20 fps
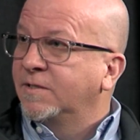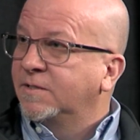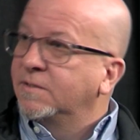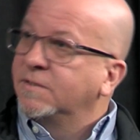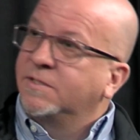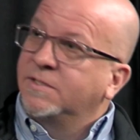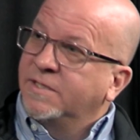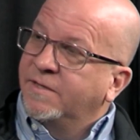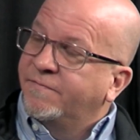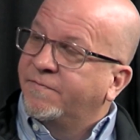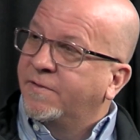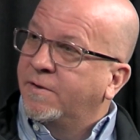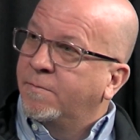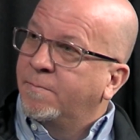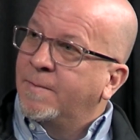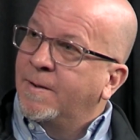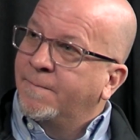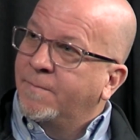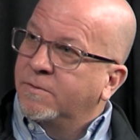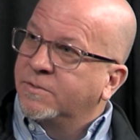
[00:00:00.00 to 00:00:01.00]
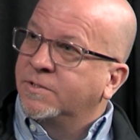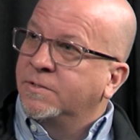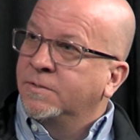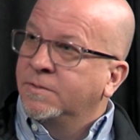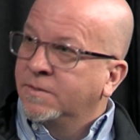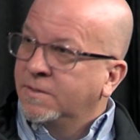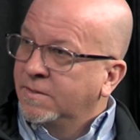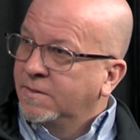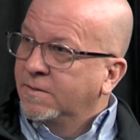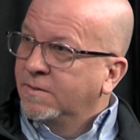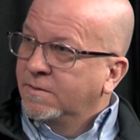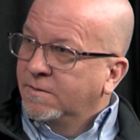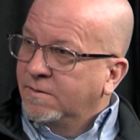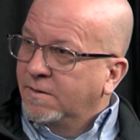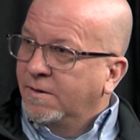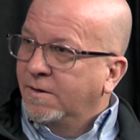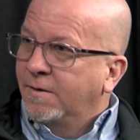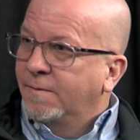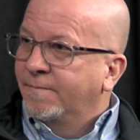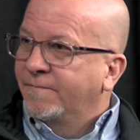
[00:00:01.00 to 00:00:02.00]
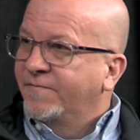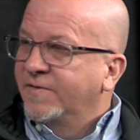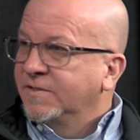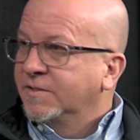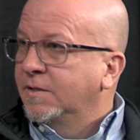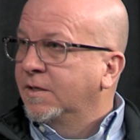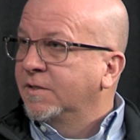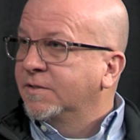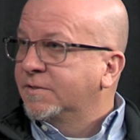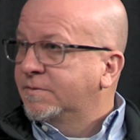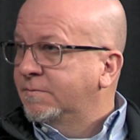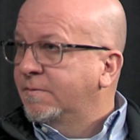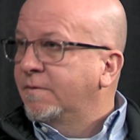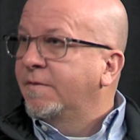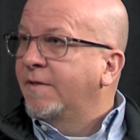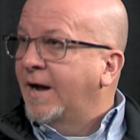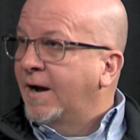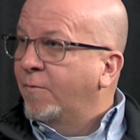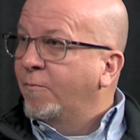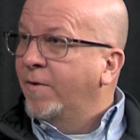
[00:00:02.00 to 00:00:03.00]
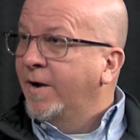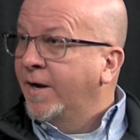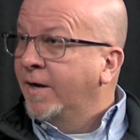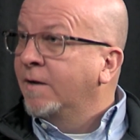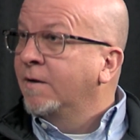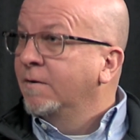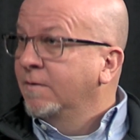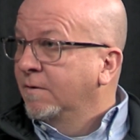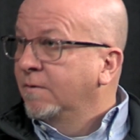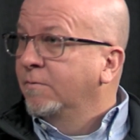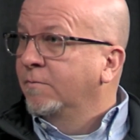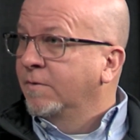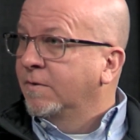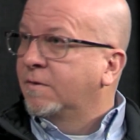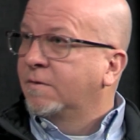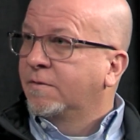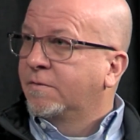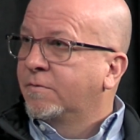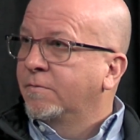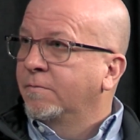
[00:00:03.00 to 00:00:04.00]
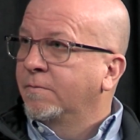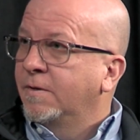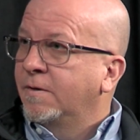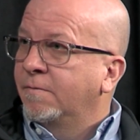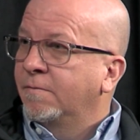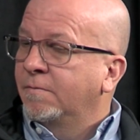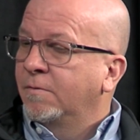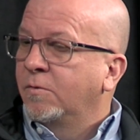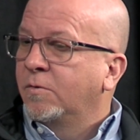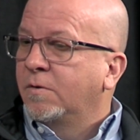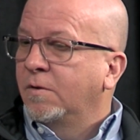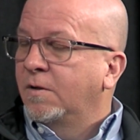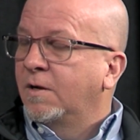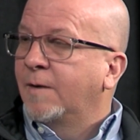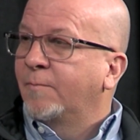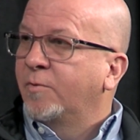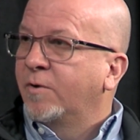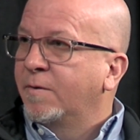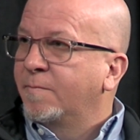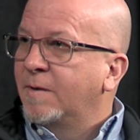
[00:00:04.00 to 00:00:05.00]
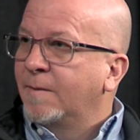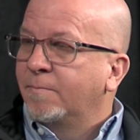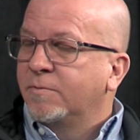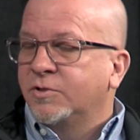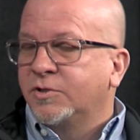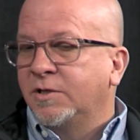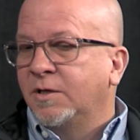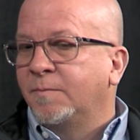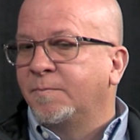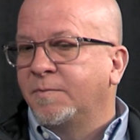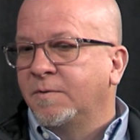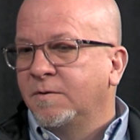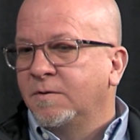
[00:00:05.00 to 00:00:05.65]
and see if they're members and visit us that way through their local library membership.